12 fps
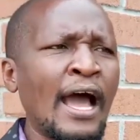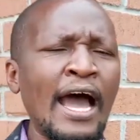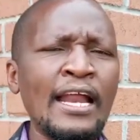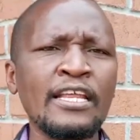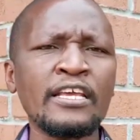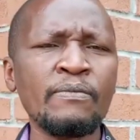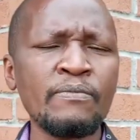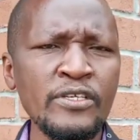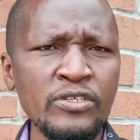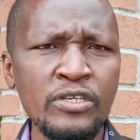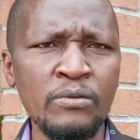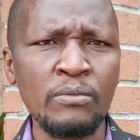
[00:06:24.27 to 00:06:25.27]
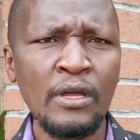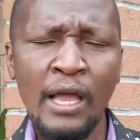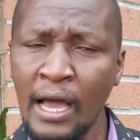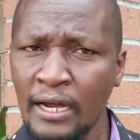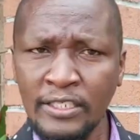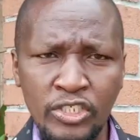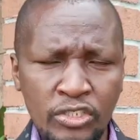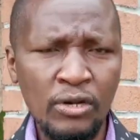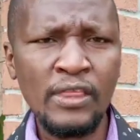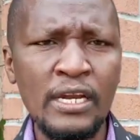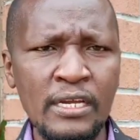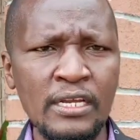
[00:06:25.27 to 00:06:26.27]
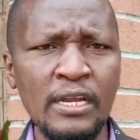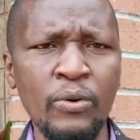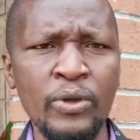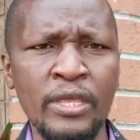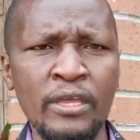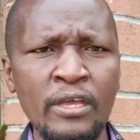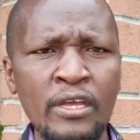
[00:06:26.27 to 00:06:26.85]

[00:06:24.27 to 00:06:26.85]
and he missed him. And Jonathan ran away.